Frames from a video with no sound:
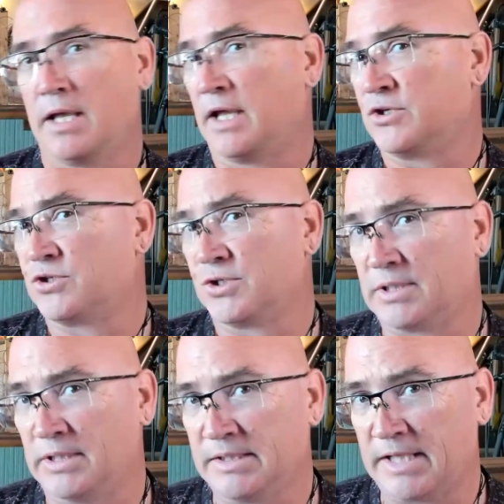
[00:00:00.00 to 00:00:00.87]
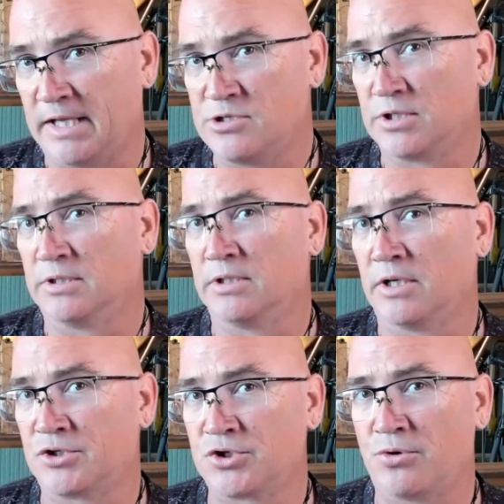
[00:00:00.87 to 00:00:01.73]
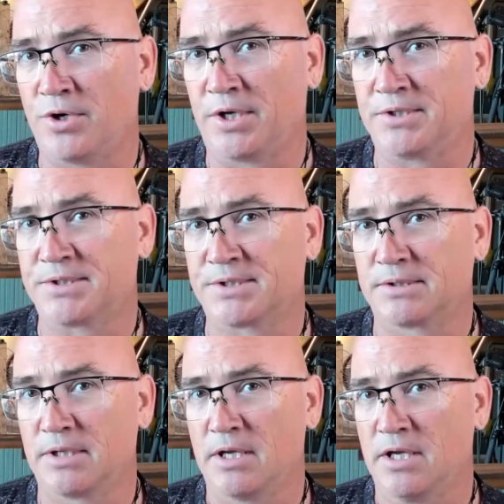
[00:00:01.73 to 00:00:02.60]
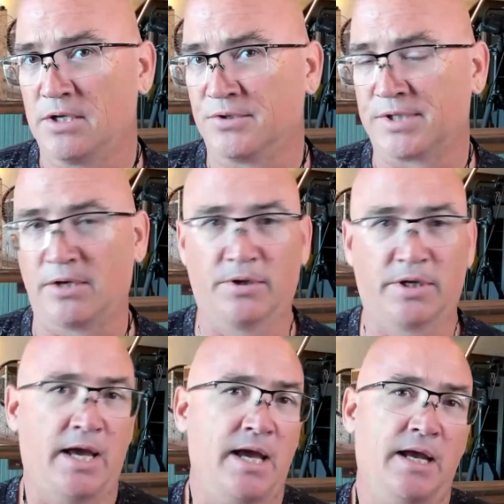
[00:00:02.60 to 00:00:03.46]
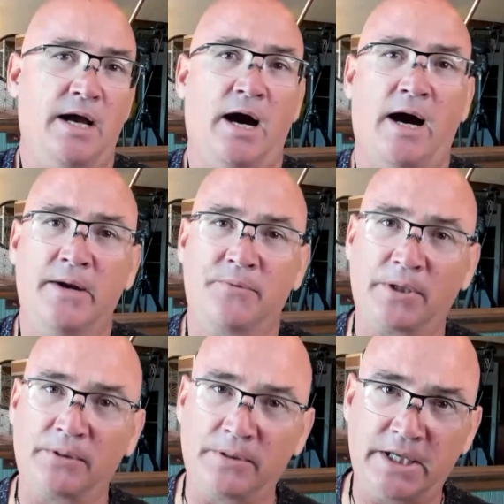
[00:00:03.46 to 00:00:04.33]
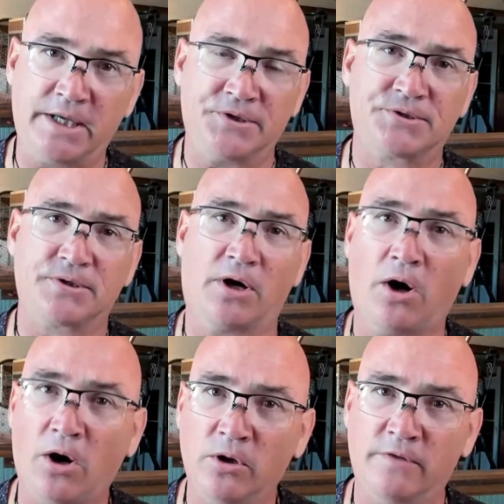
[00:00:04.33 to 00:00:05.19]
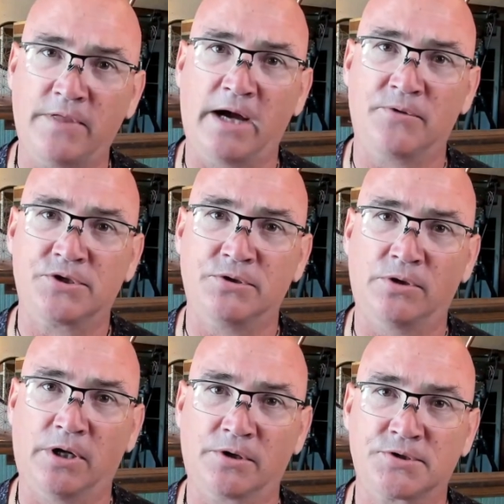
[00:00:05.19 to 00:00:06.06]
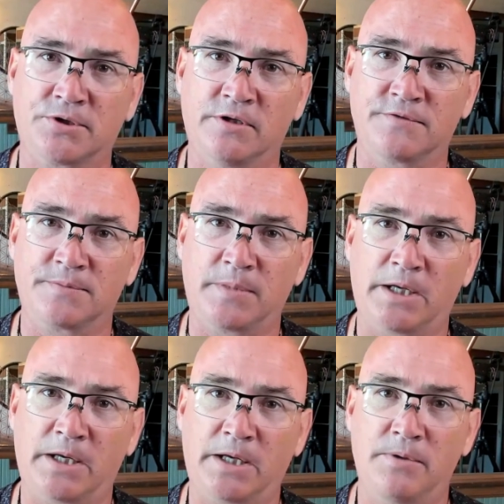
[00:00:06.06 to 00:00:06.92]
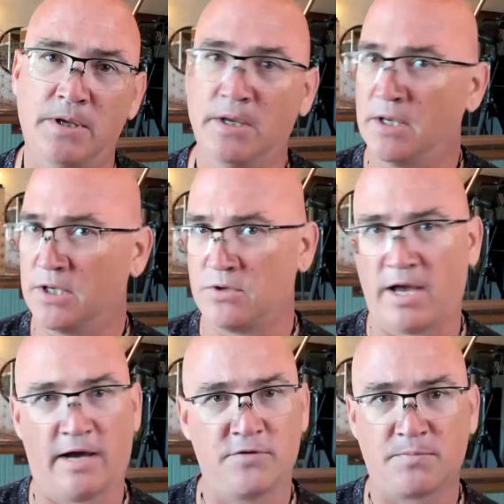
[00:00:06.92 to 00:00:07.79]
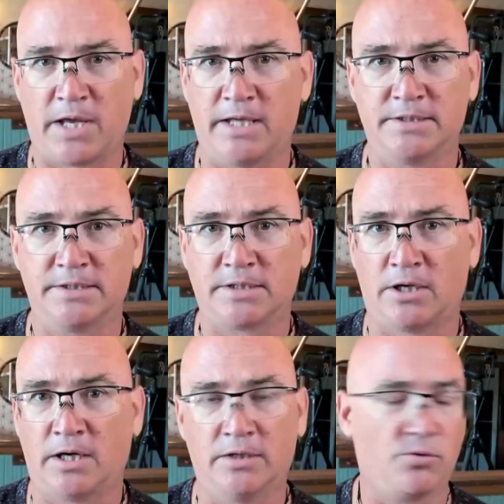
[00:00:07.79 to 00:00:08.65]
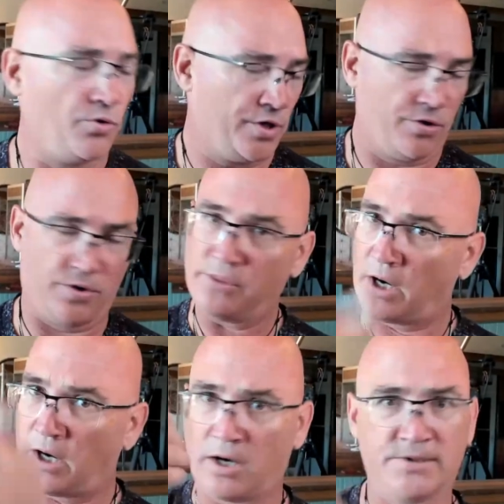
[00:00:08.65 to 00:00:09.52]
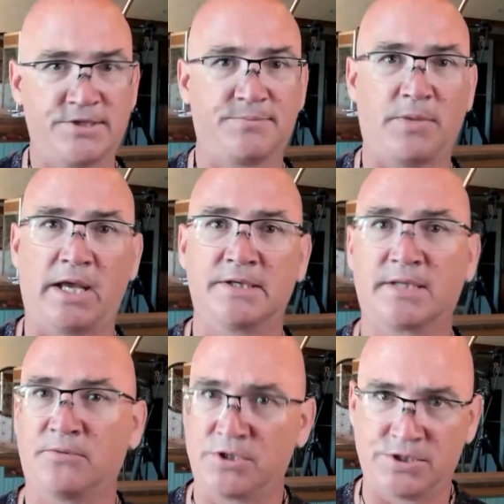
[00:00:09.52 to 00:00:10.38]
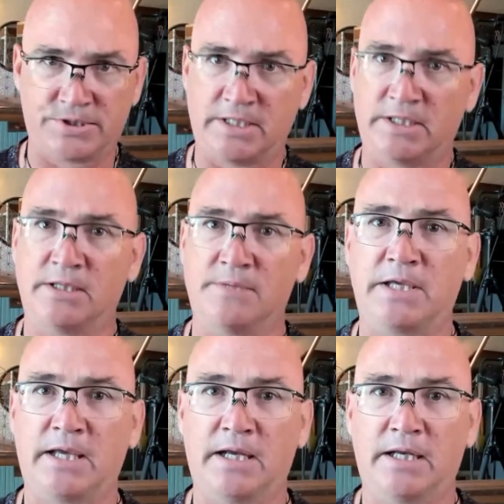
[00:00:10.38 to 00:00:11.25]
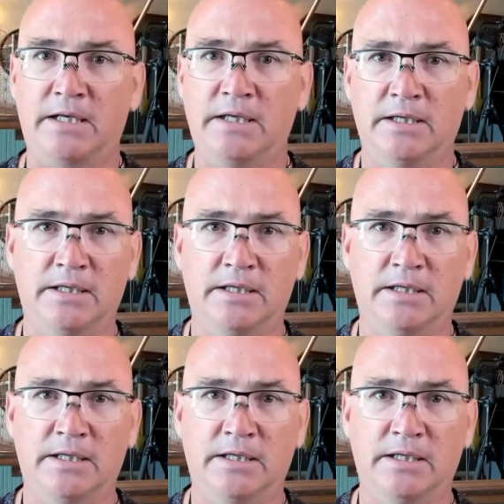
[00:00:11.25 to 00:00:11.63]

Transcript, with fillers: it's just an intention a choice you say okay i release all of that which no longer serves me you have your pendant on or you're in the heart space that we just did in the beginning